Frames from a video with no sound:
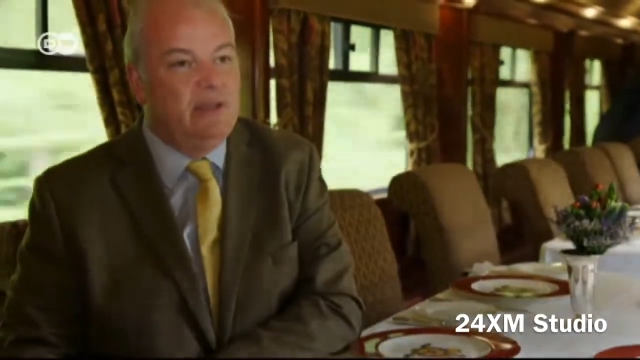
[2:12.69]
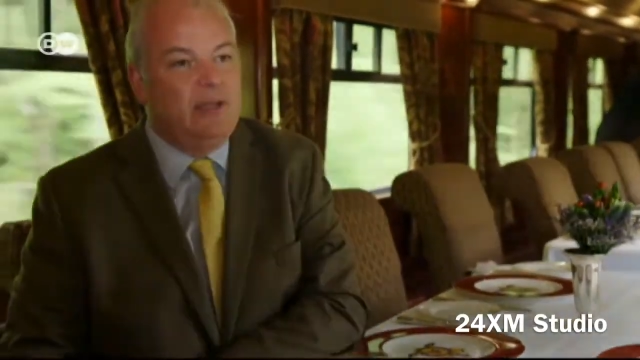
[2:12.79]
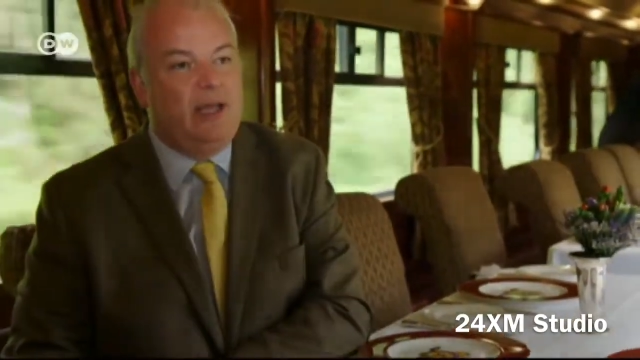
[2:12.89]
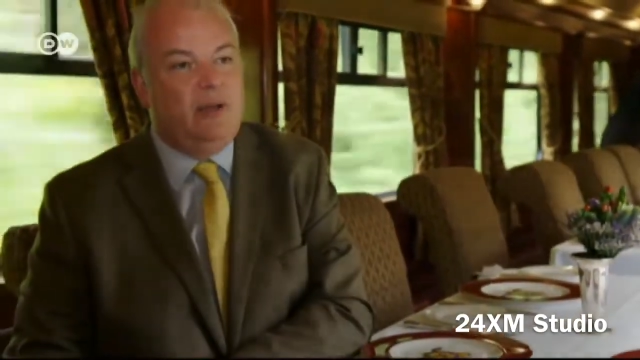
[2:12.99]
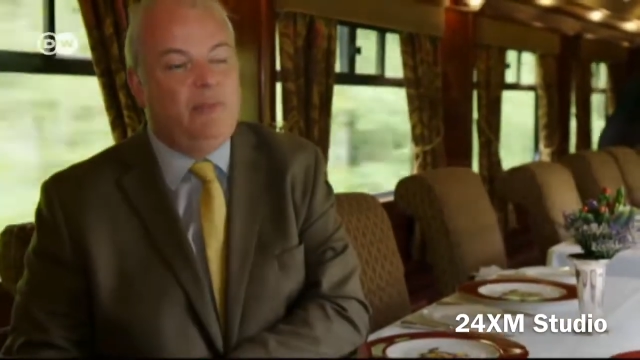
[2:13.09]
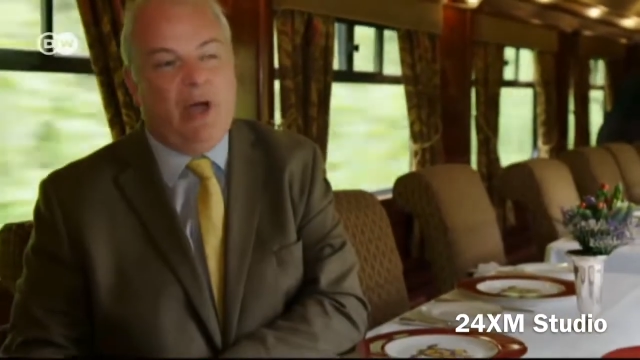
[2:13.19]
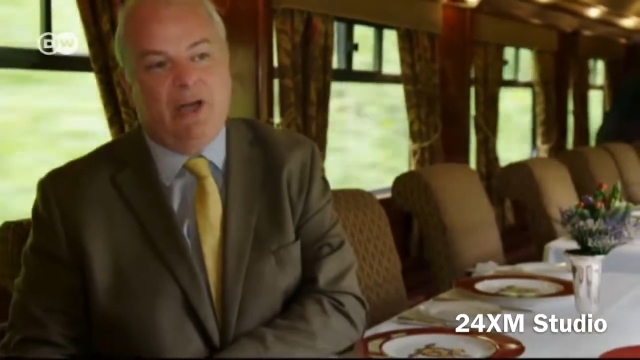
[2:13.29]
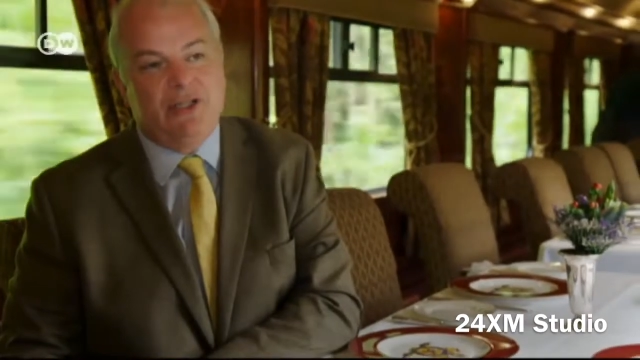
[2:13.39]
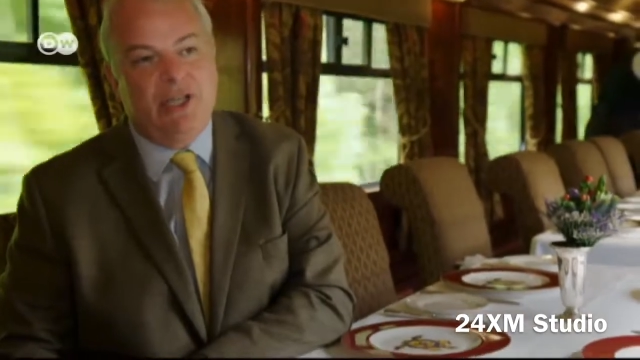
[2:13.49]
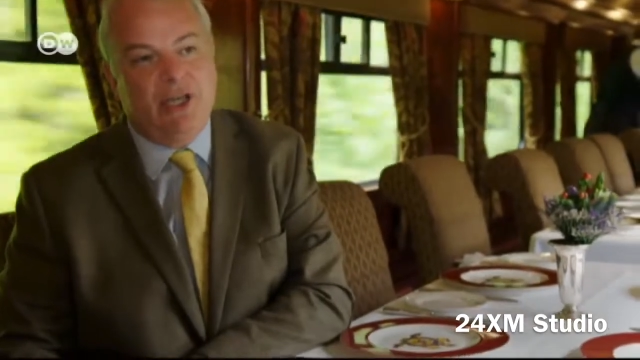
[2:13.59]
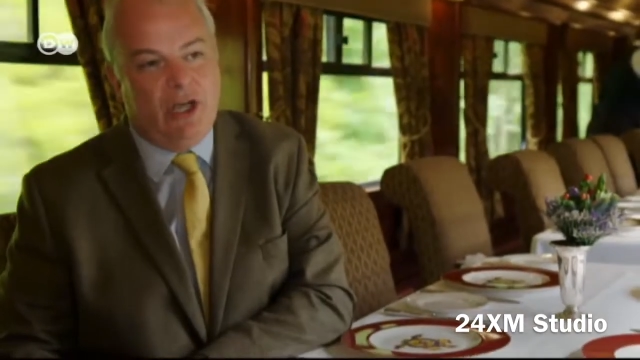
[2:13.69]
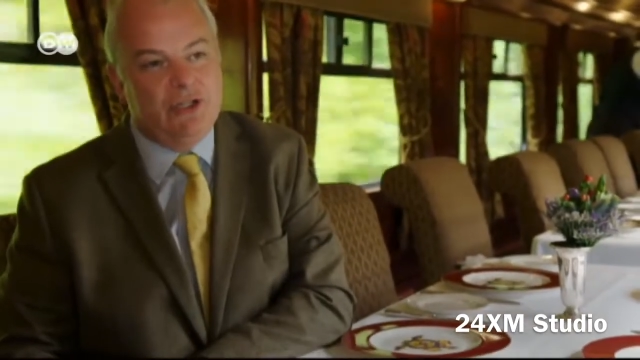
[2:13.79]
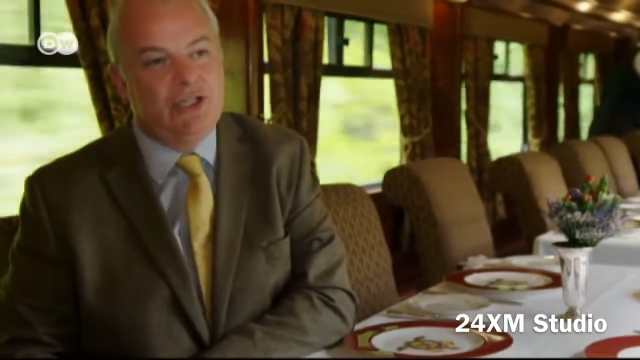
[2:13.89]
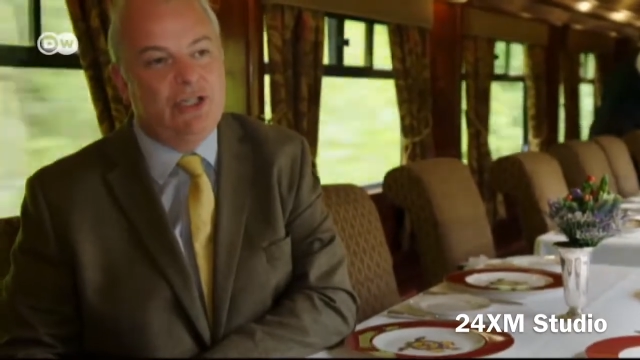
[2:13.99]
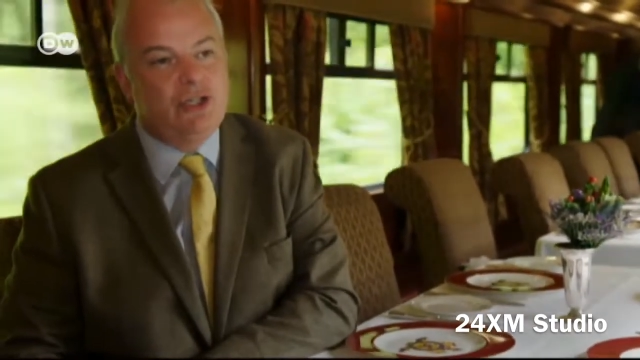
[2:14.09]
um, partying,
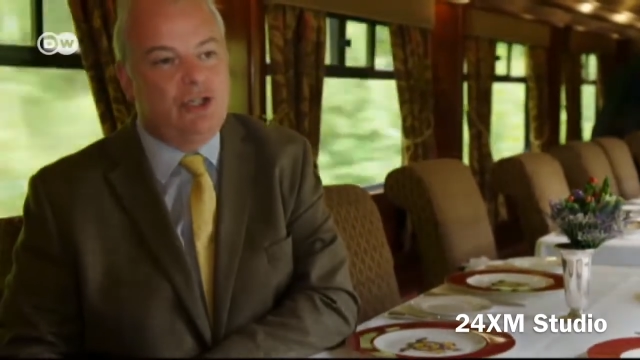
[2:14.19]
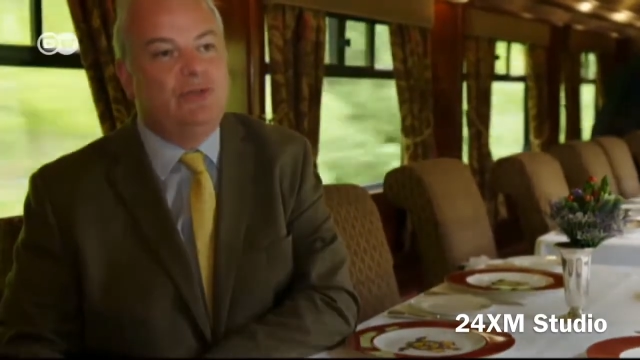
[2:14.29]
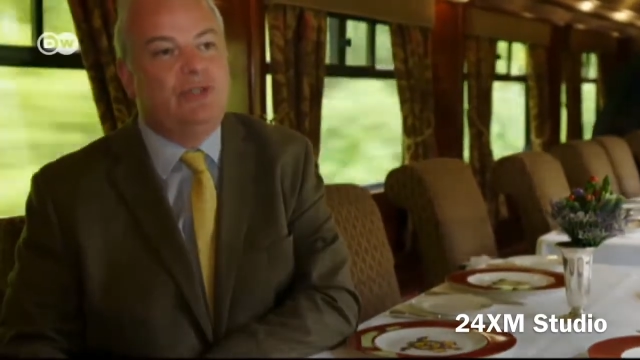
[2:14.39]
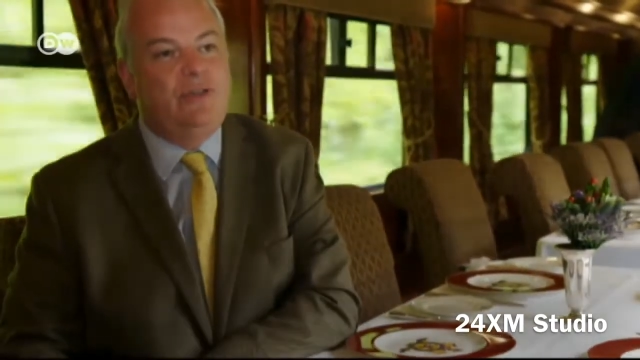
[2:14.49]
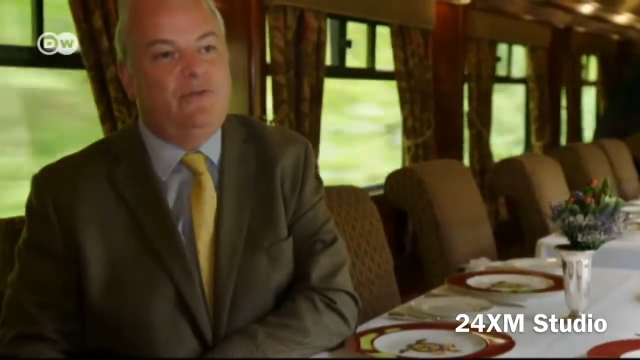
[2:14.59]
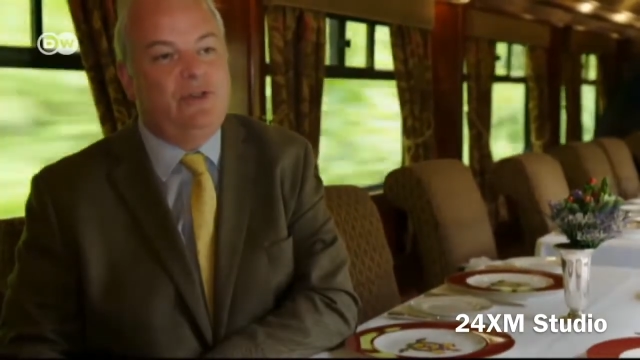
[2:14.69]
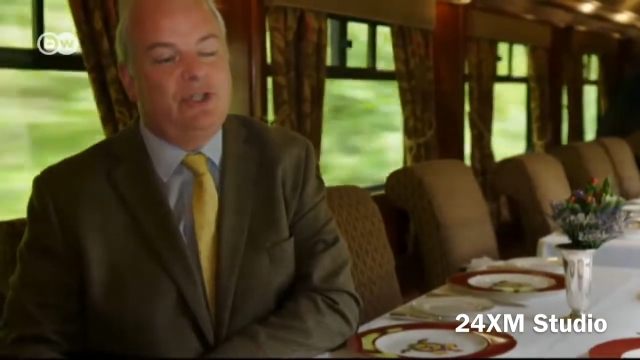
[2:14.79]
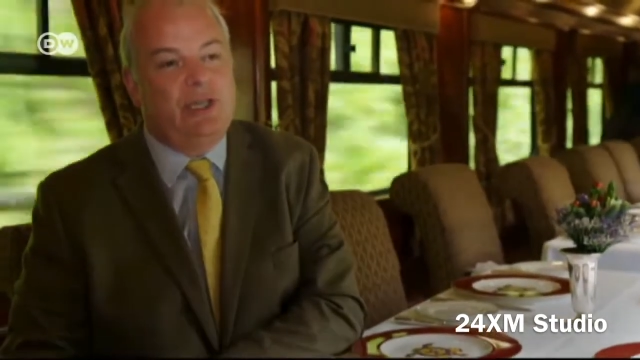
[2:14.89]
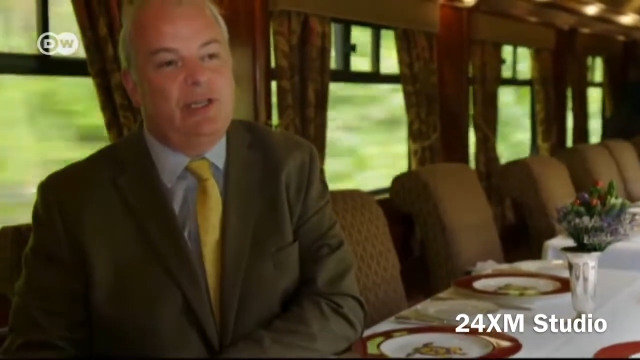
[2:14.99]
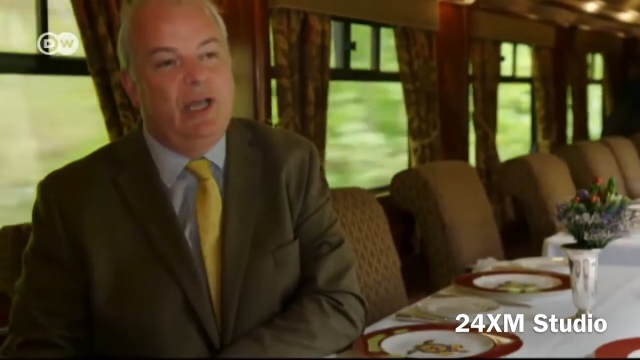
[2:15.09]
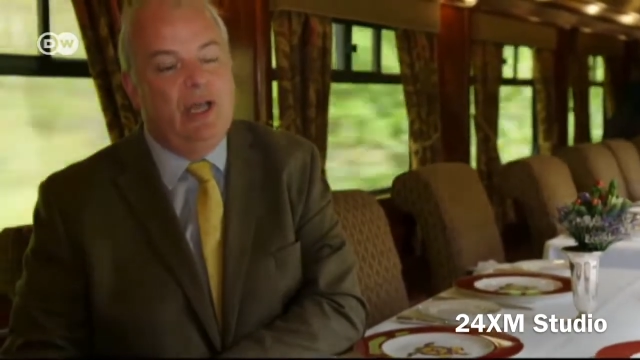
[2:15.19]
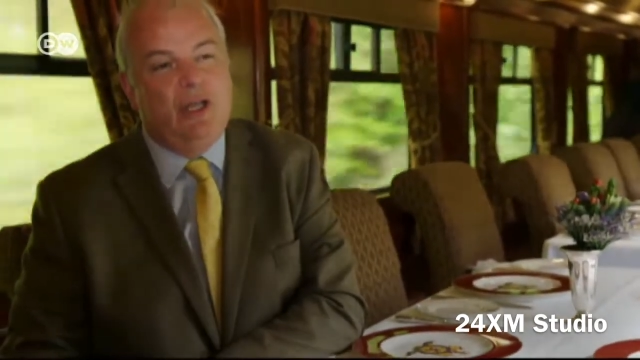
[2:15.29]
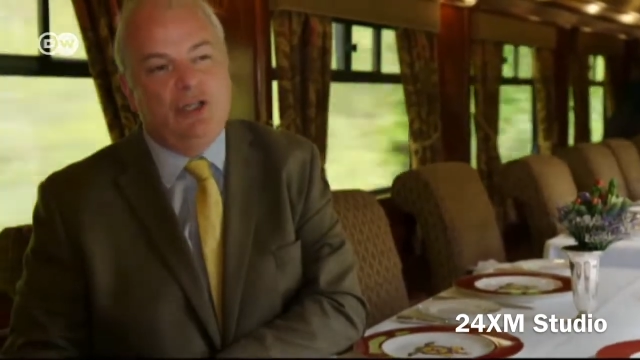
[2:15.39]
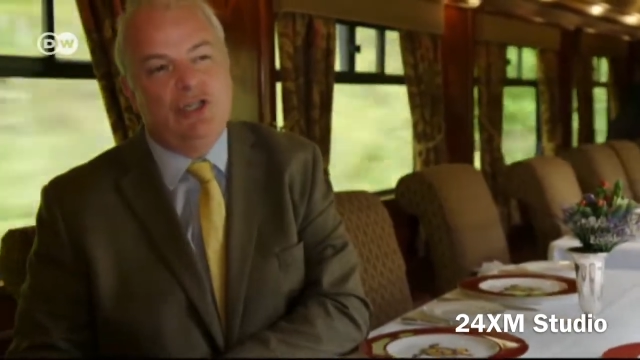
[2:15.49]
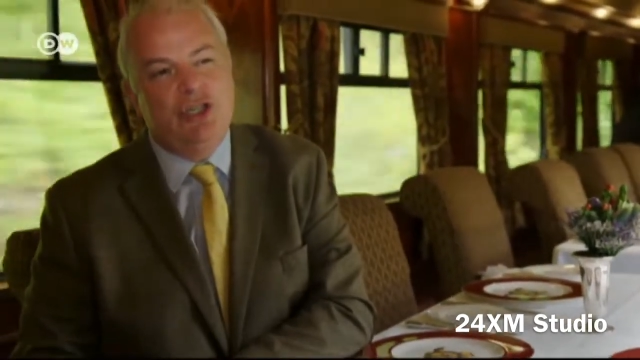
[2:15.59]
hunting, shooting, fishing,
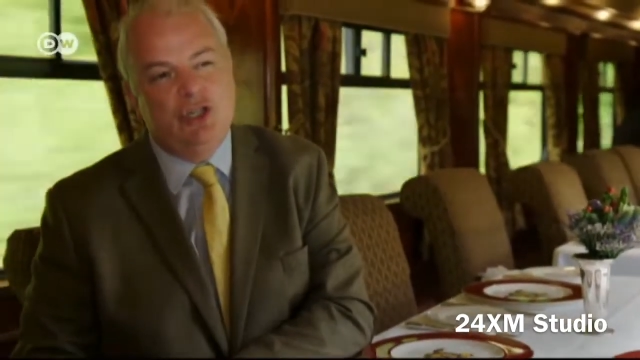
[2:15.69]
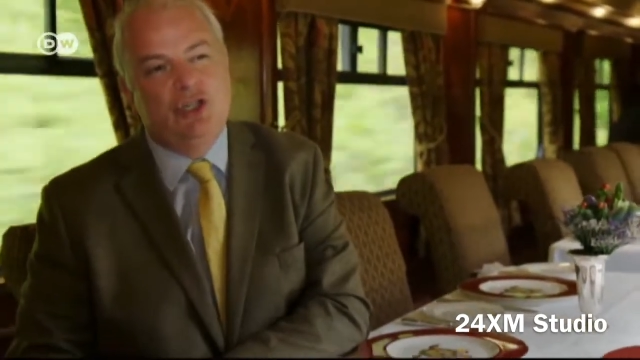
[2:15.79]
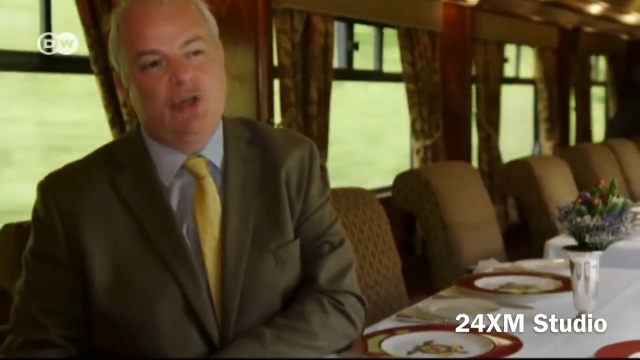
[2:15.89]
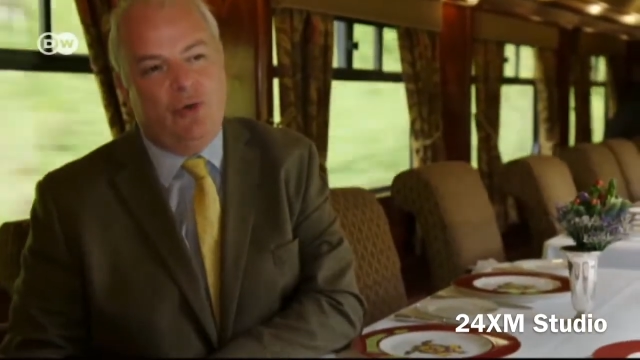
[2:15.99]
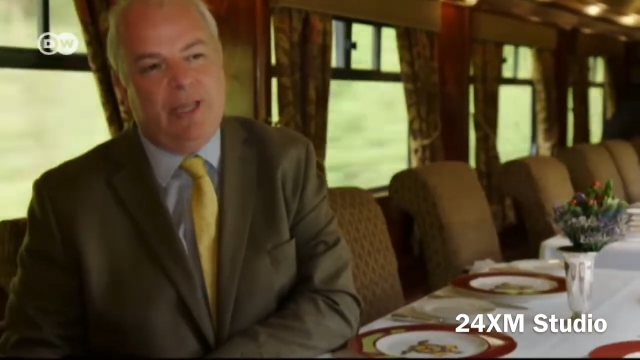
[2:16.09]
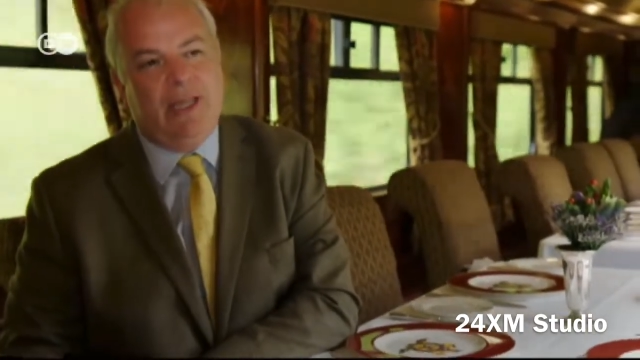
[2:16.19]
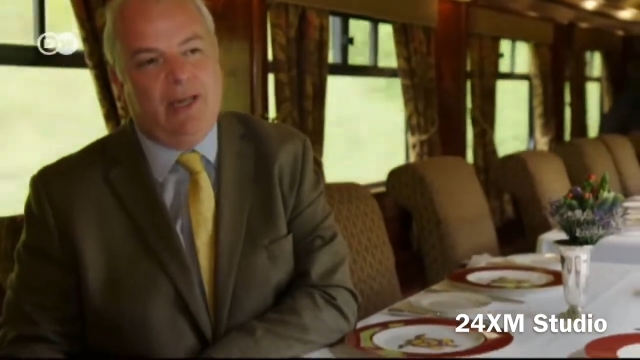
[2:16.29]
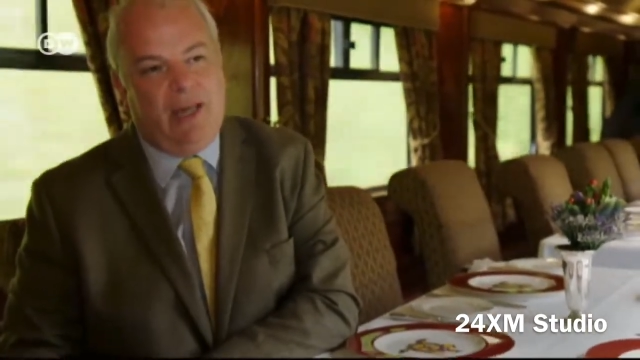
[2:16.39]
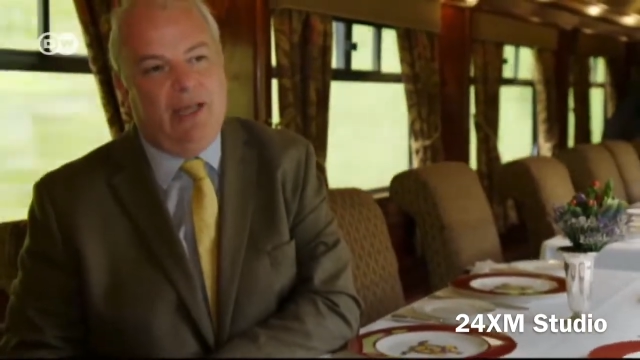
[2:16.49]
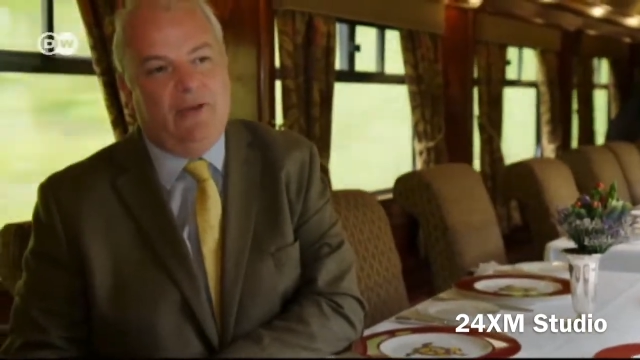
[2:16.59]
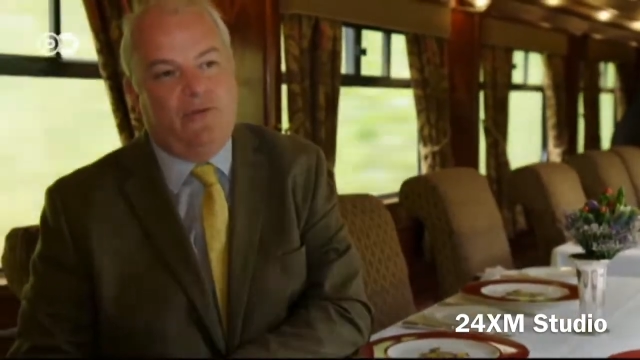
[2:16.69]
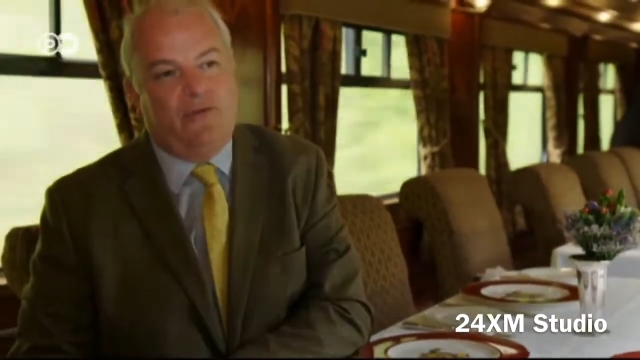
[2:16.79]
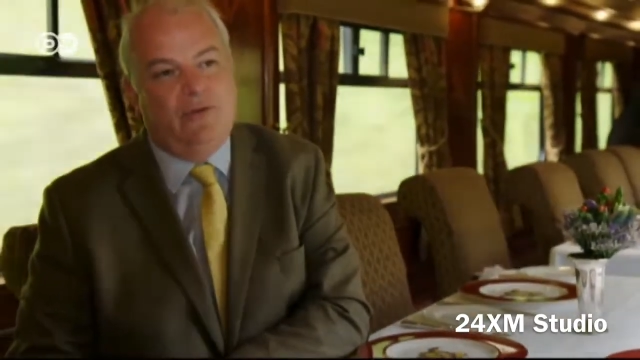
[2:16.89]
and just enjoying life.